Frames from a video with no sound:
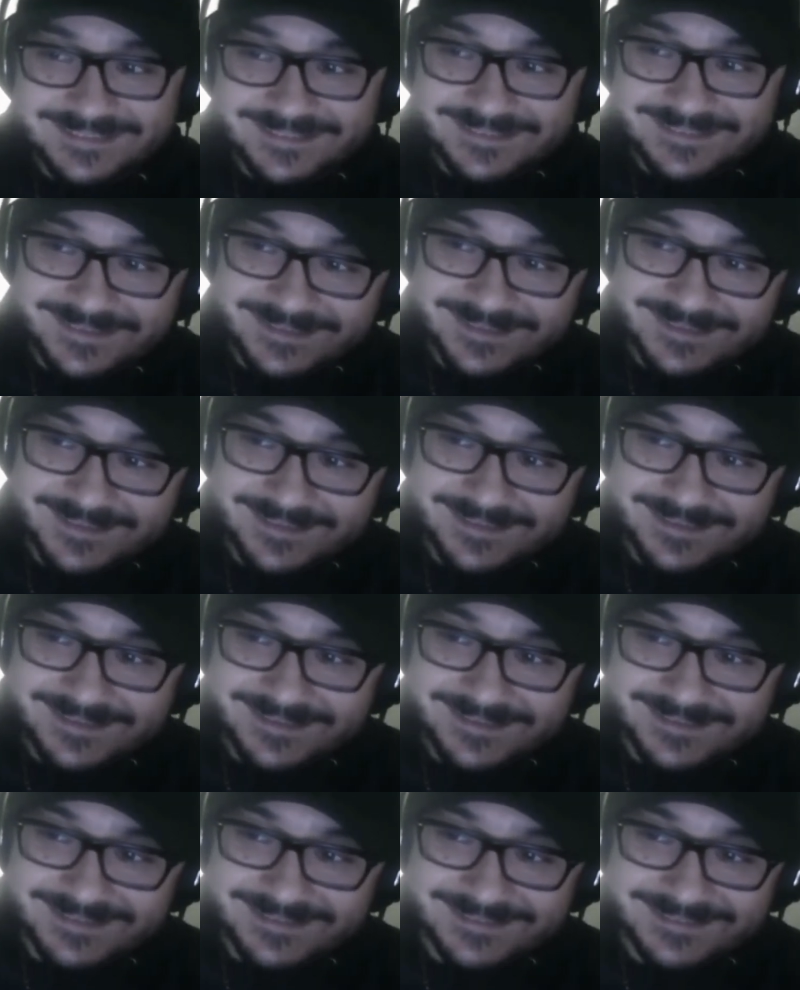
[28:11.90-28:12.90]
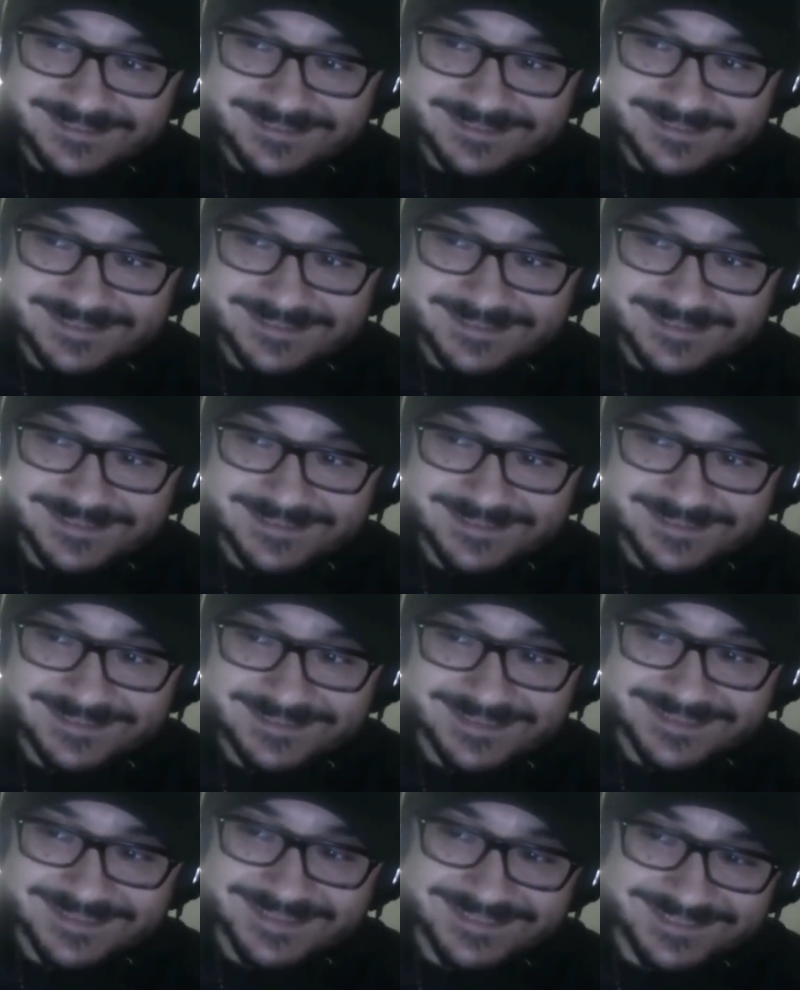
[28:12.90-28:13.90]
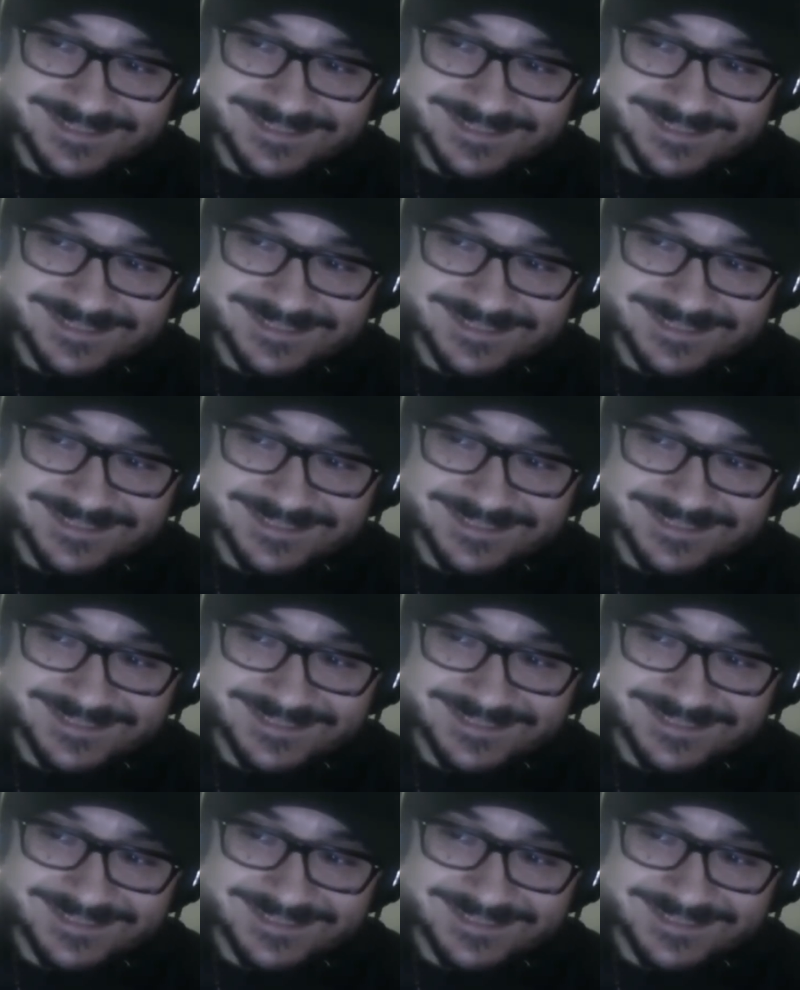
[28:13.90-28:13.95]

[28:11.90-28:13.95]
(not speaking)